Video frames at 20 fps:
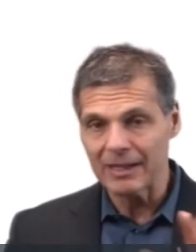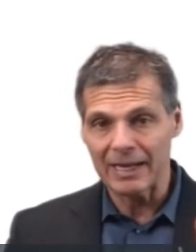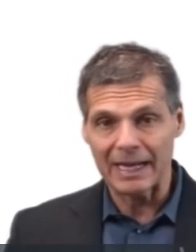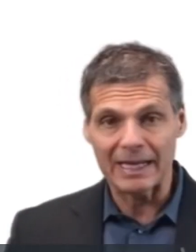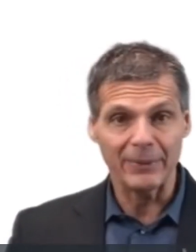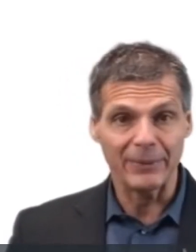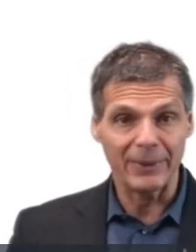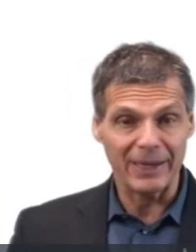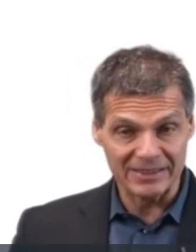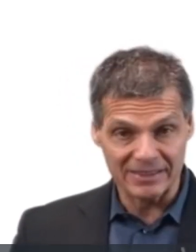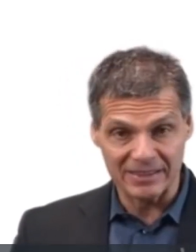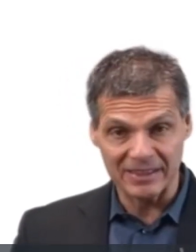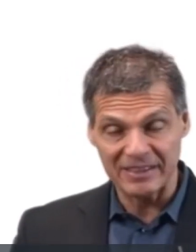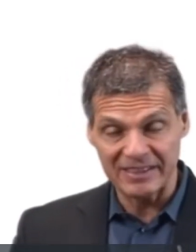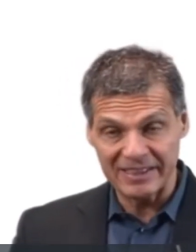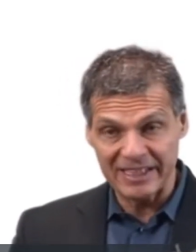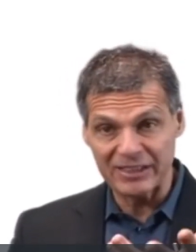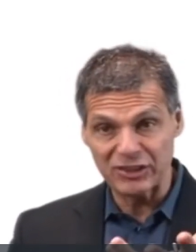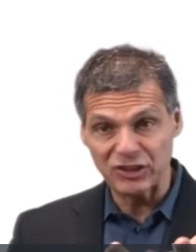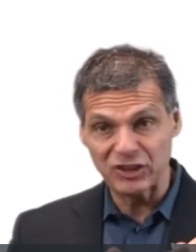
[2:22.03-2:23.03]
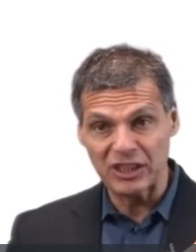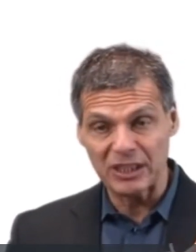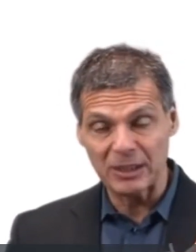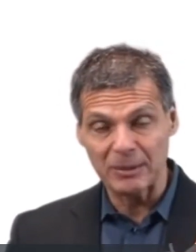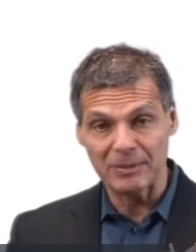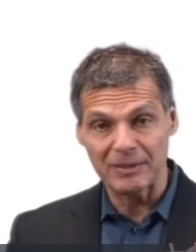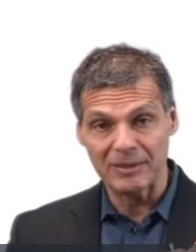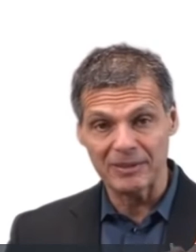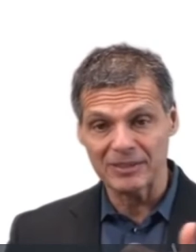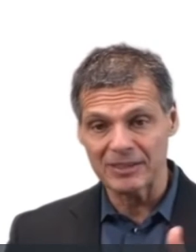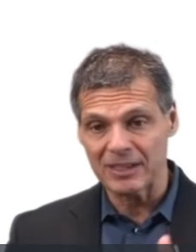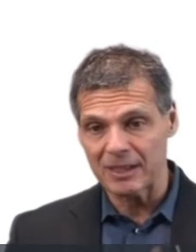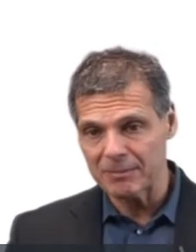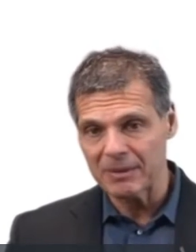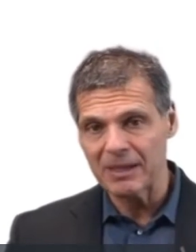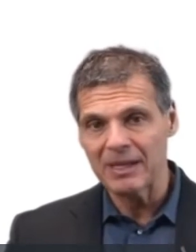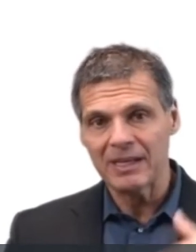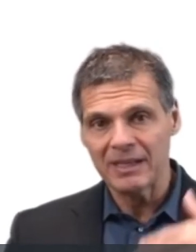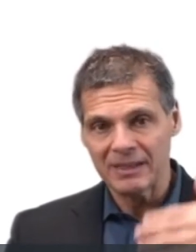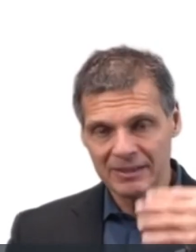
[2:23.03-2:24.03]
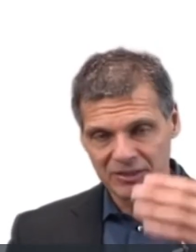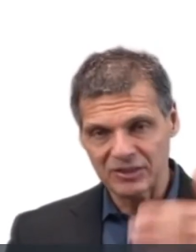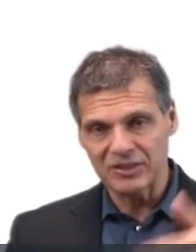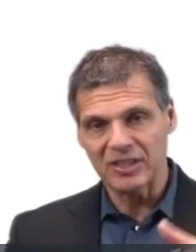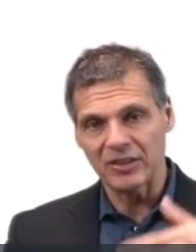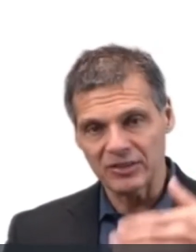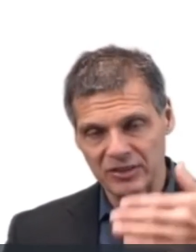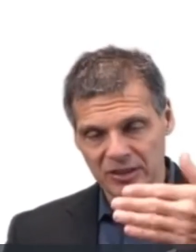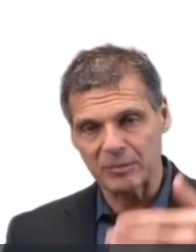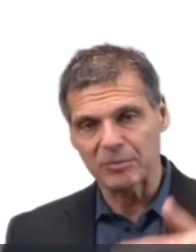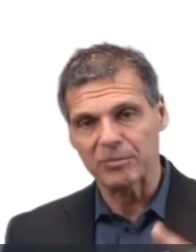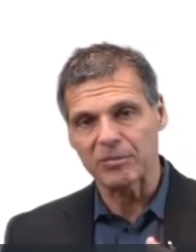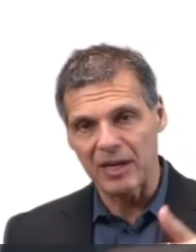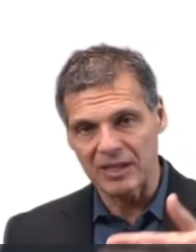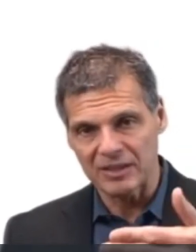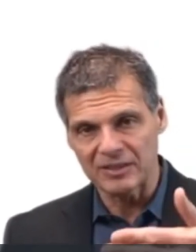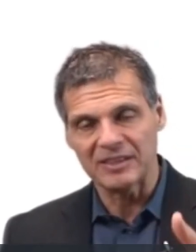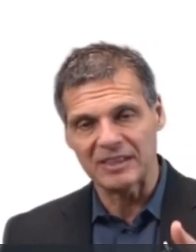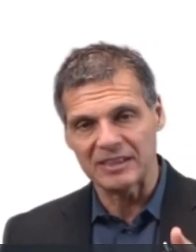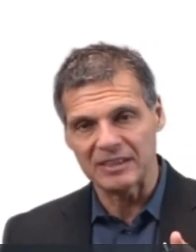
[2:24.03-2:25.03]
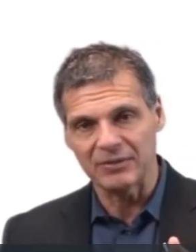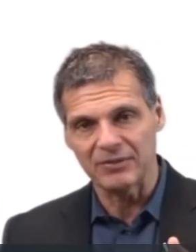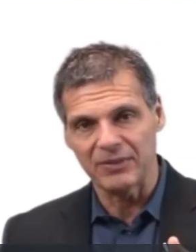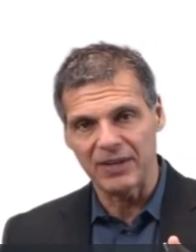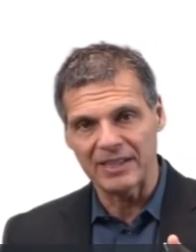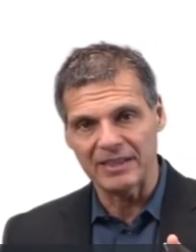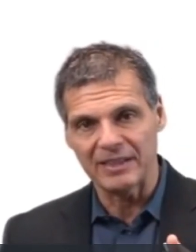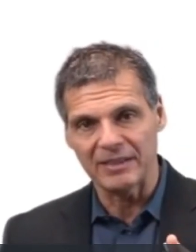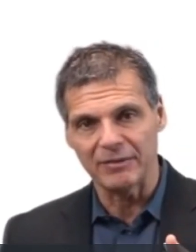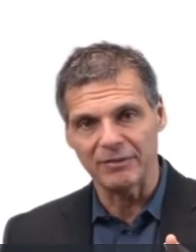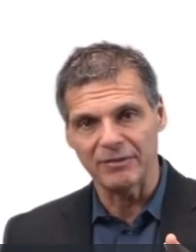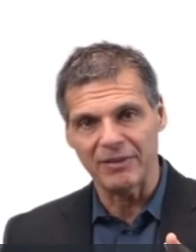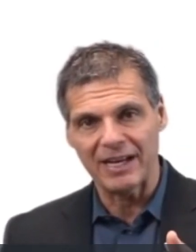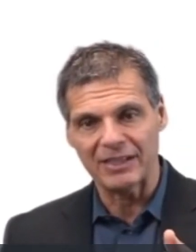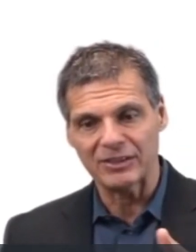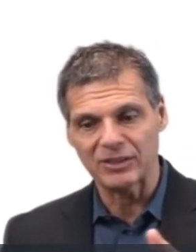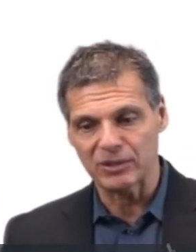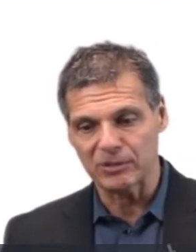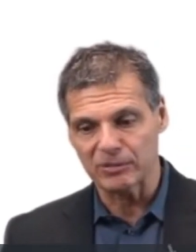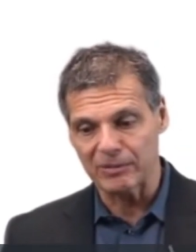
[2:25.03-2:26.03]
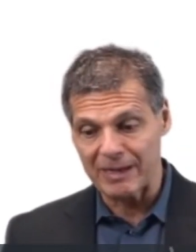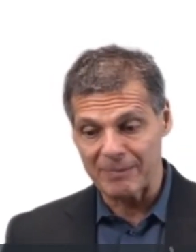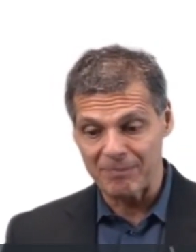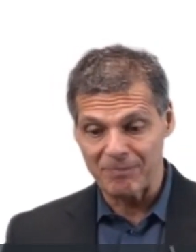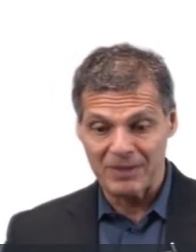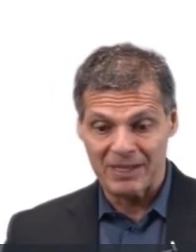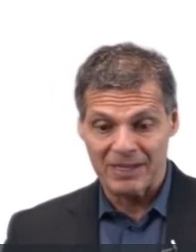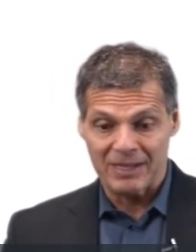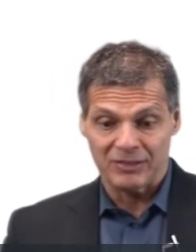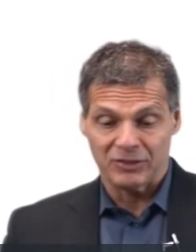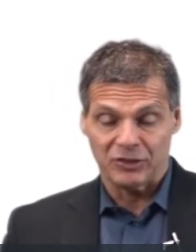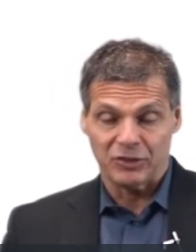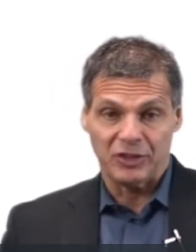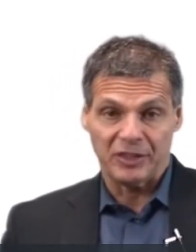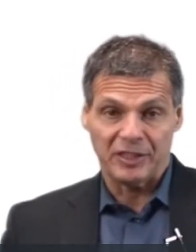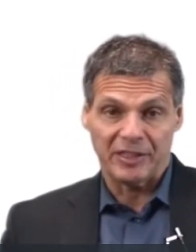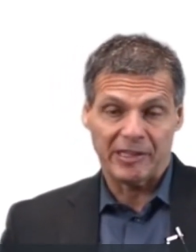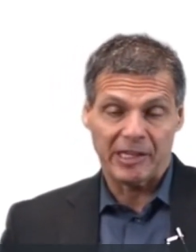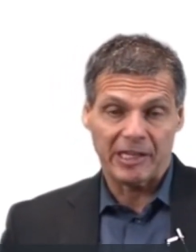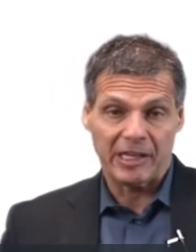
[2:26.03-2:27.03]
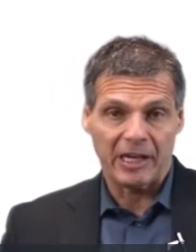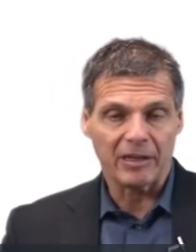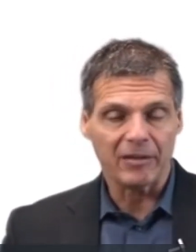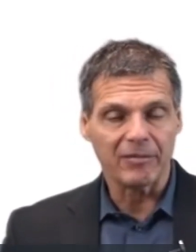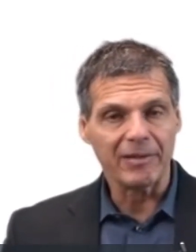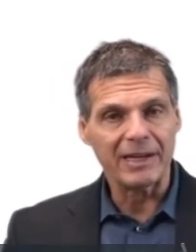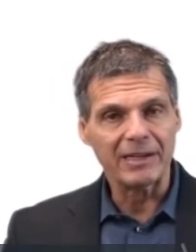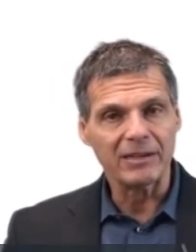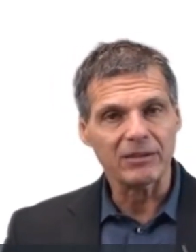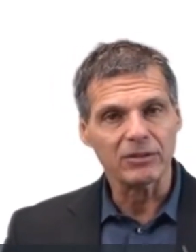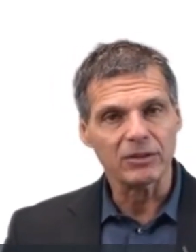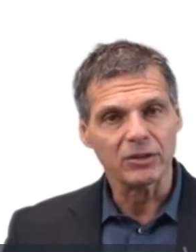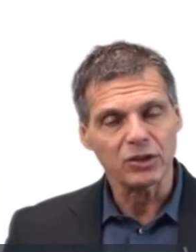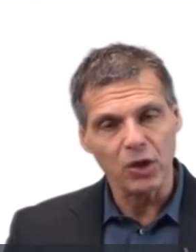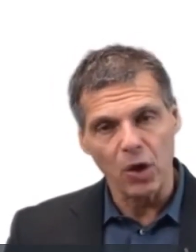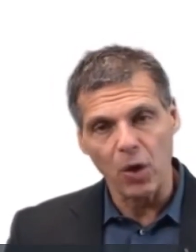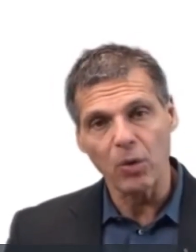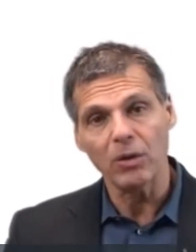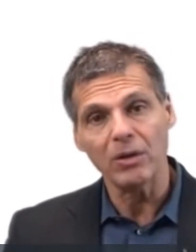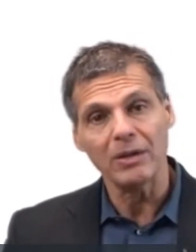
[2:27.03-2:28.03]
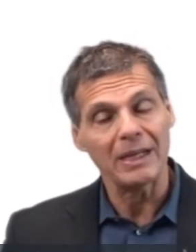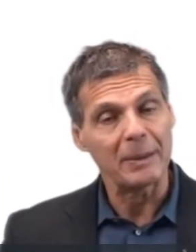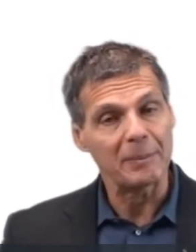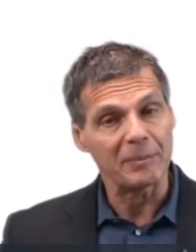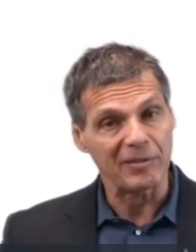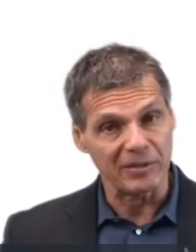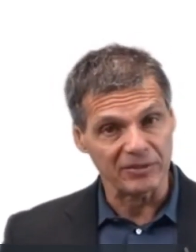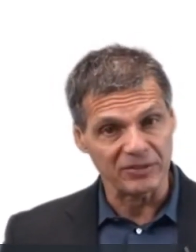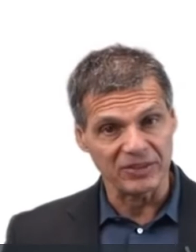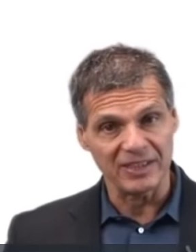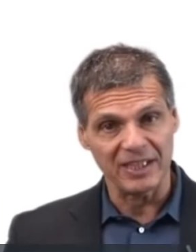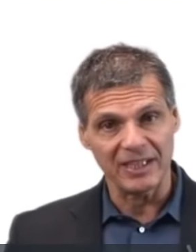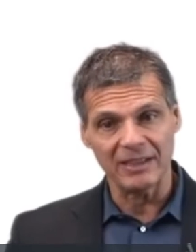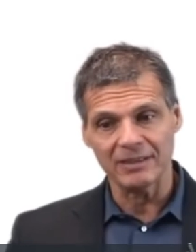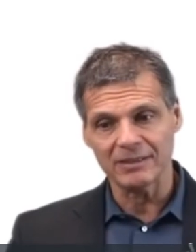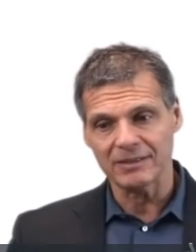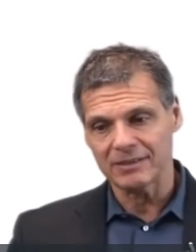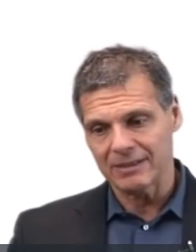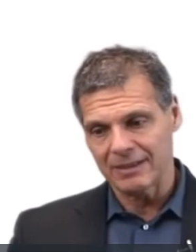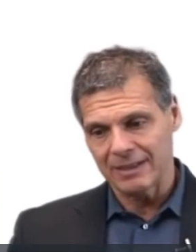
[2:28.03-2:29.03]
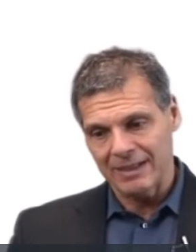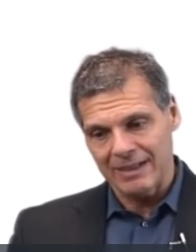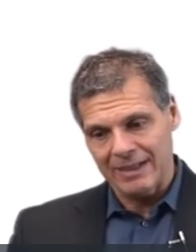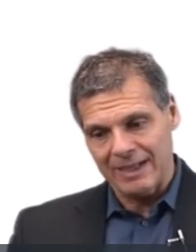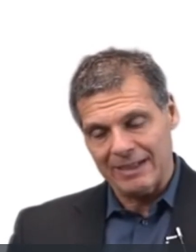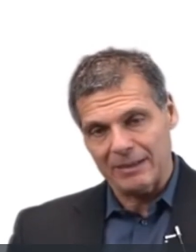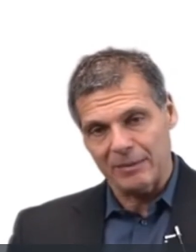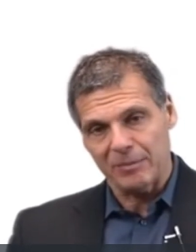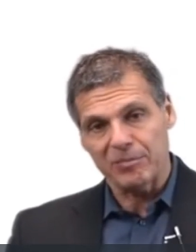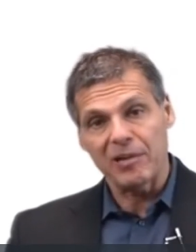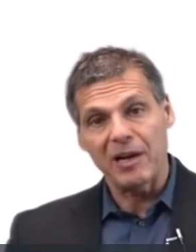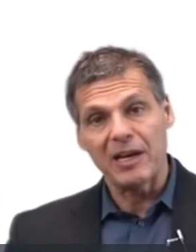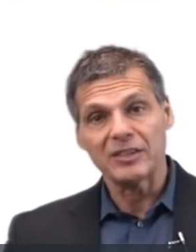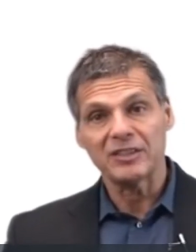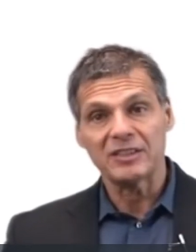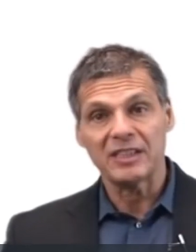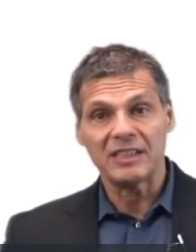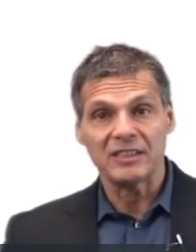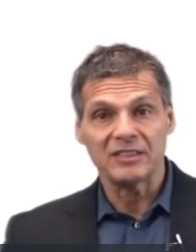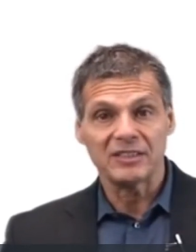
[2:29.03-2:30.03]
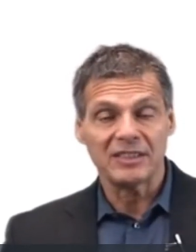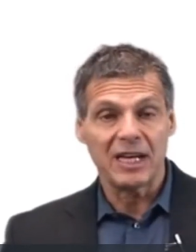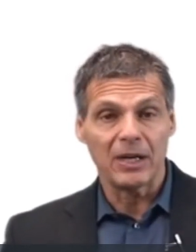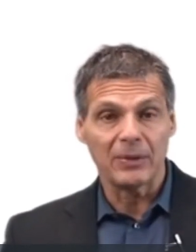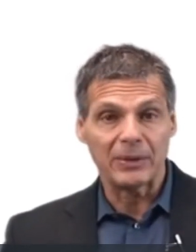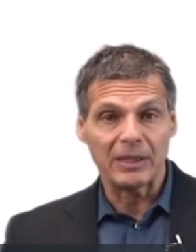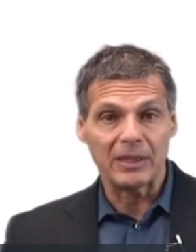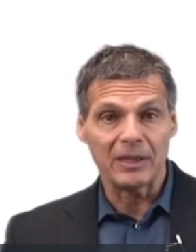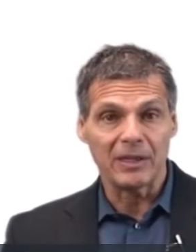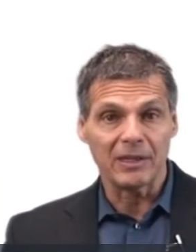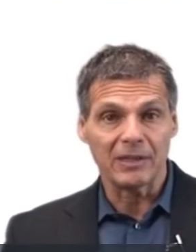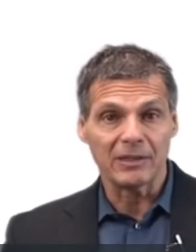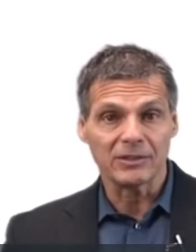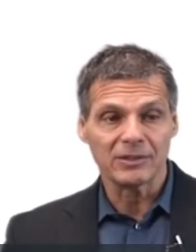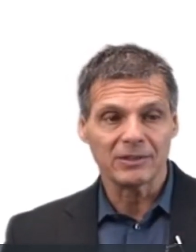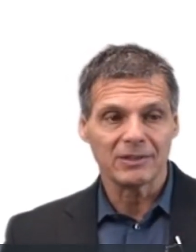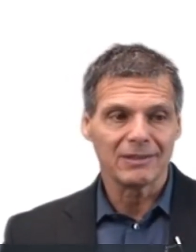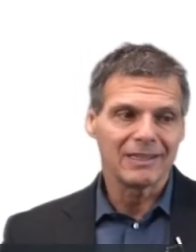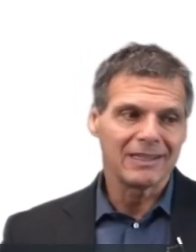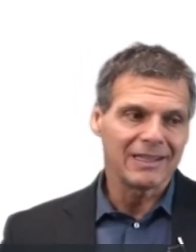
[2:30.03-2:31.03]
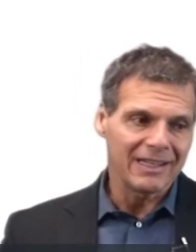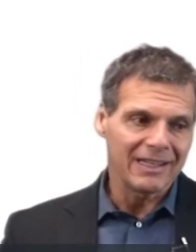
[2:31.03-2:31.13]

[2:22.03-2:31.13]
Anyway, as the DHT builds up, the cells of the prostate divide at a faster rate, so you get a greater total number of cells, and the prostate is now enlarged.